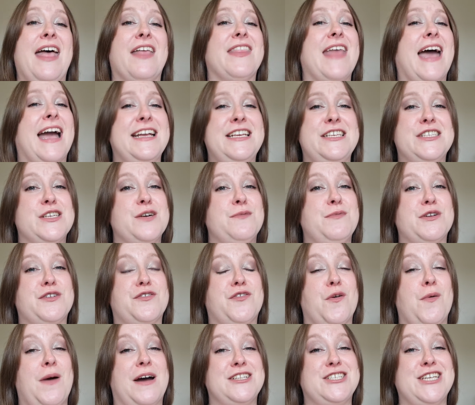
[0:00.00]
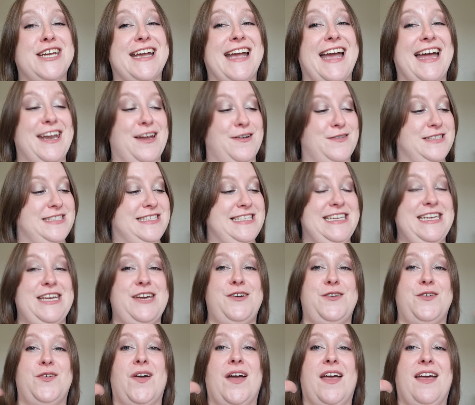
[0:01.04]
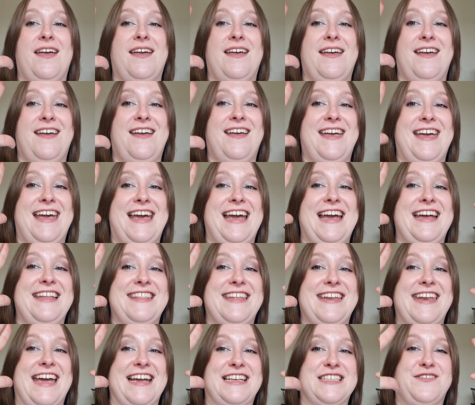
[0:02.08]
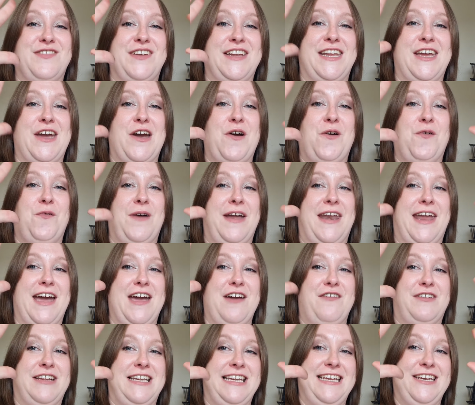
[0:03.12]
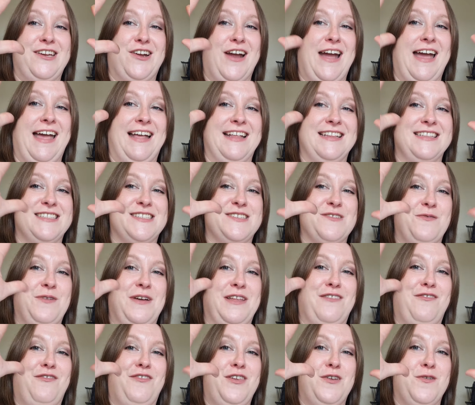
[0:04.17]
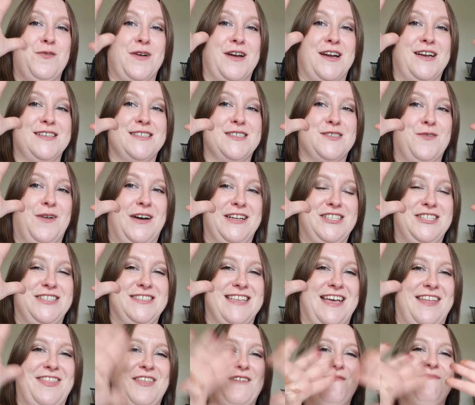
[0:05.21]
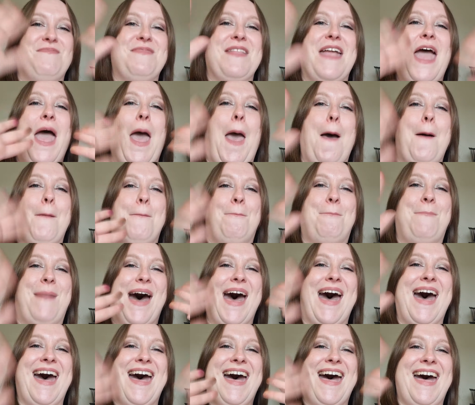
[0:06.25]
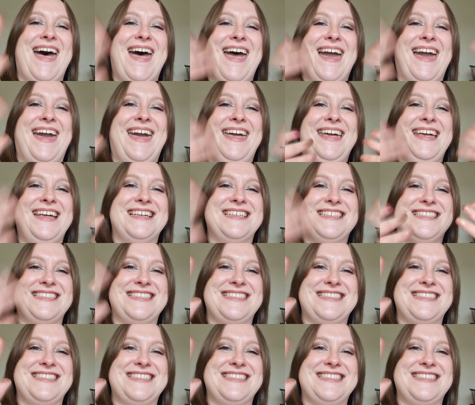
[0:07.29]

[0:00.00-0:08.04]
Thank you so much for watching, and I'll see you in the next video when I have cleaner hands with fewer swatches on them. Bye!